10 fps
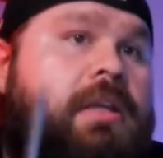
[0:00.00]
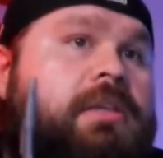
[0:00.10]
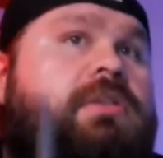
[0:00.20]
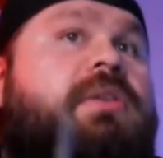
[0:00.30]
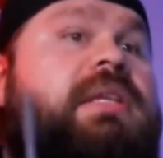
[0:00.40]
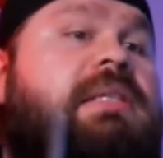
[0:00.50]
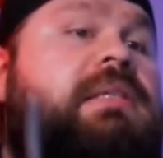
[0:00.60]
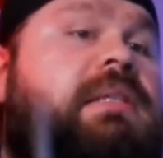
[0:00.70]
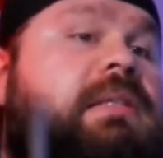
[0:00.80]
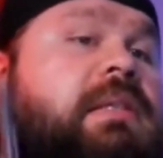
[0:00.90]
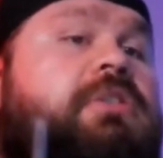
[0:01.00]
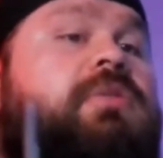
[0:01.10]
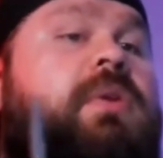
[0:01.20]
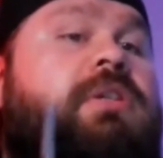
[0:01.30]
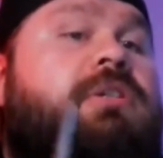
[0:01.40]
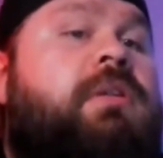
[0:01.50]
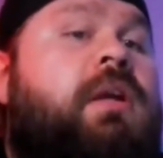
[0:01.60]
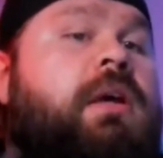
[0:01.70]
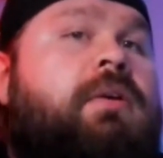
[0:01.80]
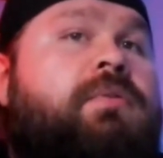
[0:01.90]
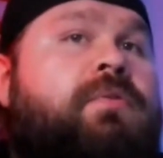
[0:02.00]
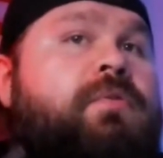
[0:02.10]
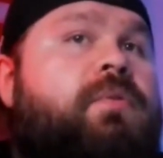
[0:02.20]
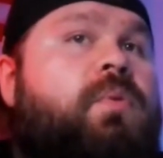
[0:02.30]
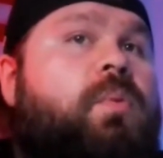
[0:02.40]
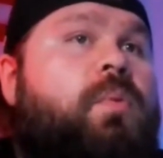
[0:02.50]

So this is a situation of,